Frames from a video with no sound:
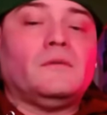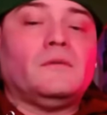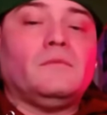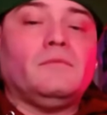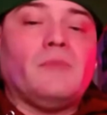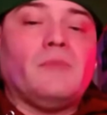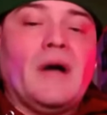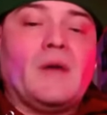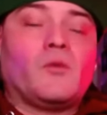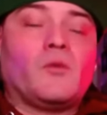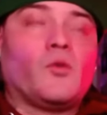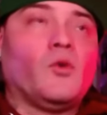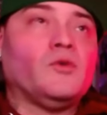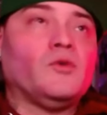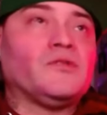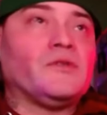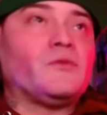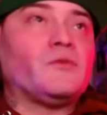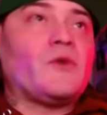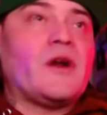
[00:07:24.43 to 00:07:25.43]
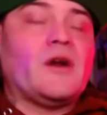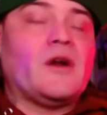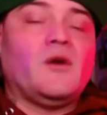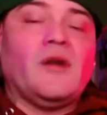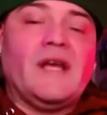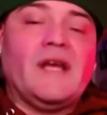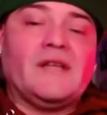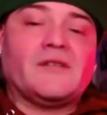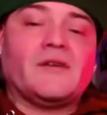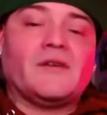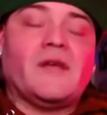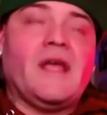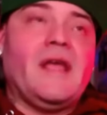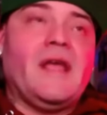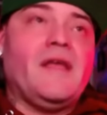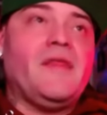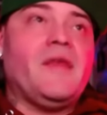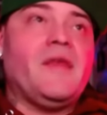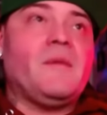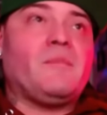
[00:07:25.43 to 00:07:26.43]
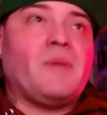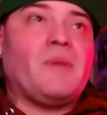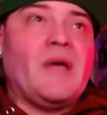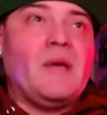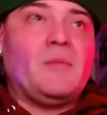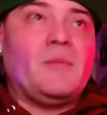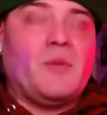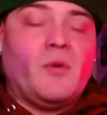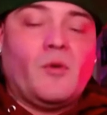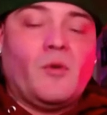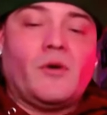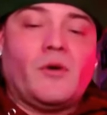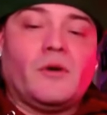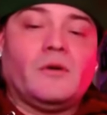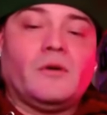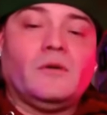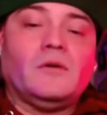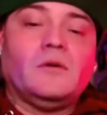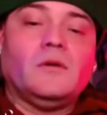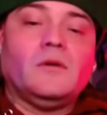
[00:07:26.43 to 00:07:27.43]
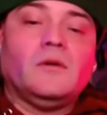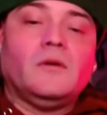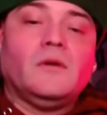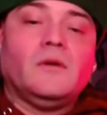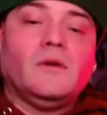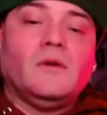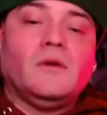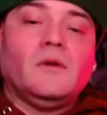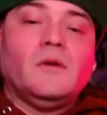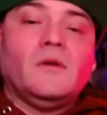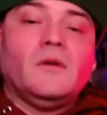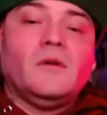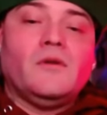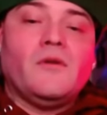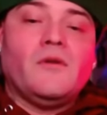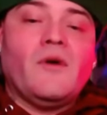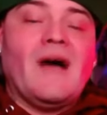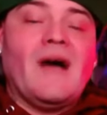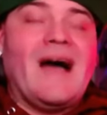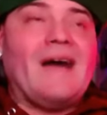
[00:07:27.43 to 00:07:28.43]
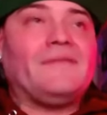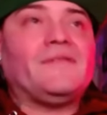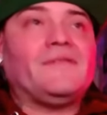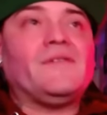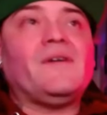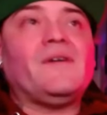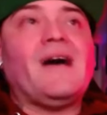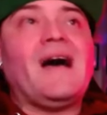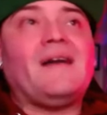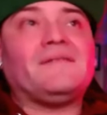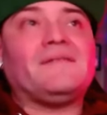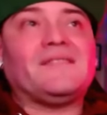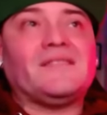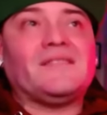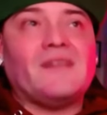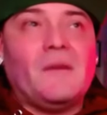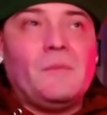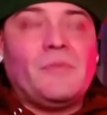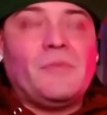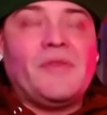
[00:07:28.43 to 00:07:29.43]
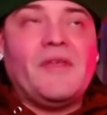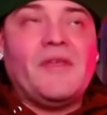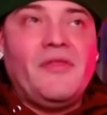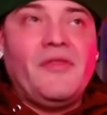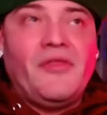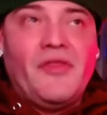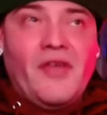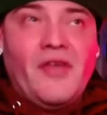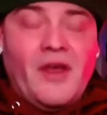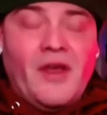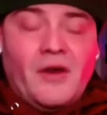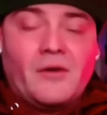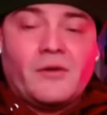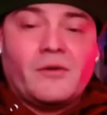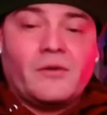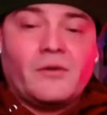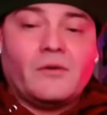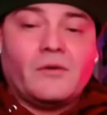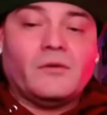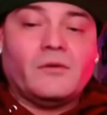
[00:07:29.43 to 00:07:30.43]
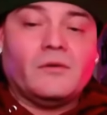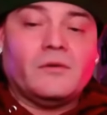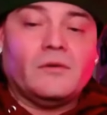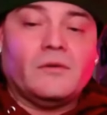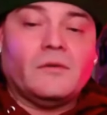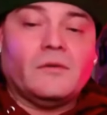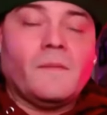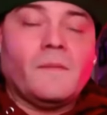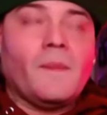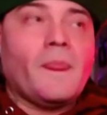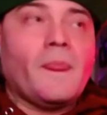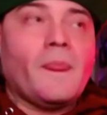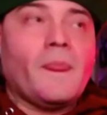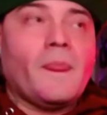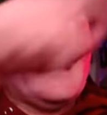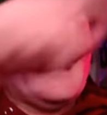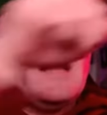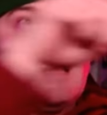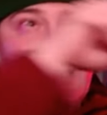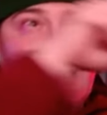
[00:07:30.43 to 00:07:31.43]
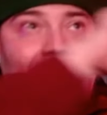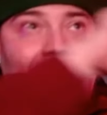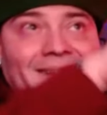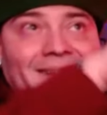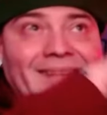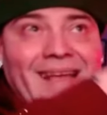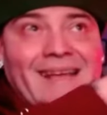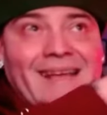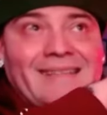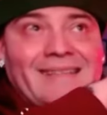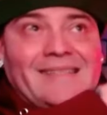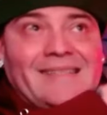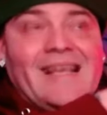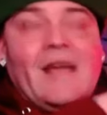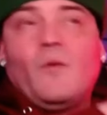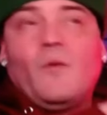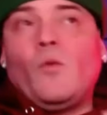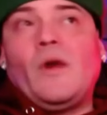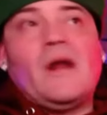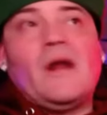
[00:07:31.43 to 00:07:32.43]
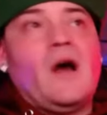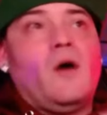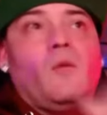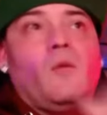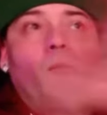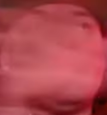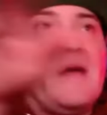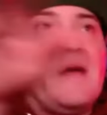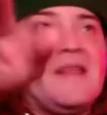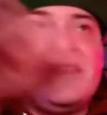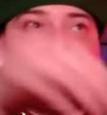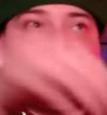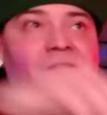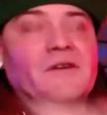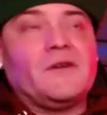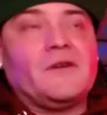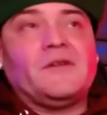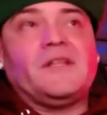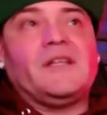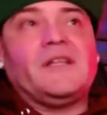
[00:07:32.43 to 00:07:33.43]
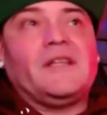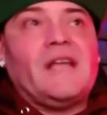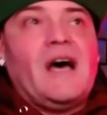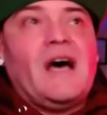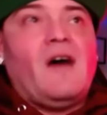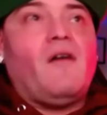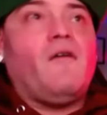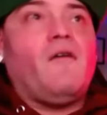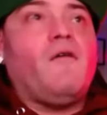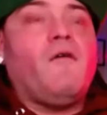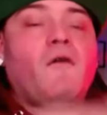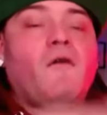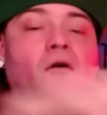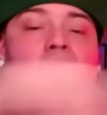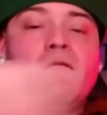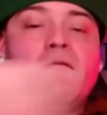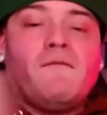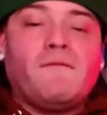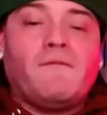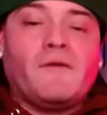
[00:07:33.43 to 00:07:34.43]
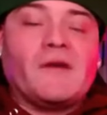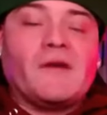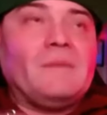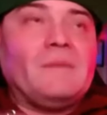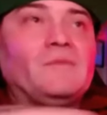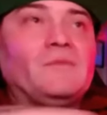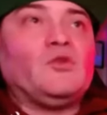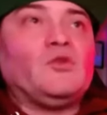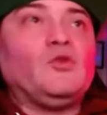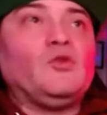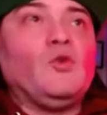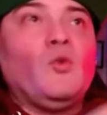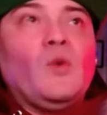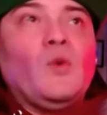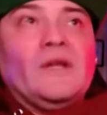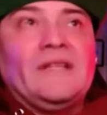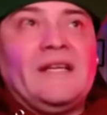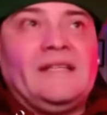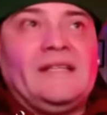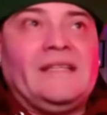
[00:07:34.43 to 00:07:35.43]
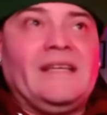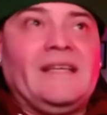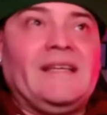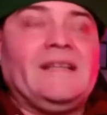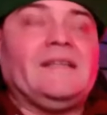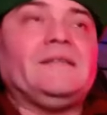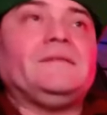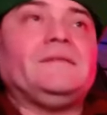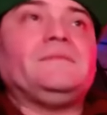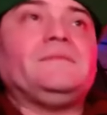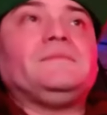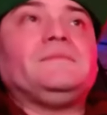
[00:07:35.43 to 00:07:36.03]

by rules and regulation in the paperwork you have to have something there like they say without benefit of the doubt for them to do what they did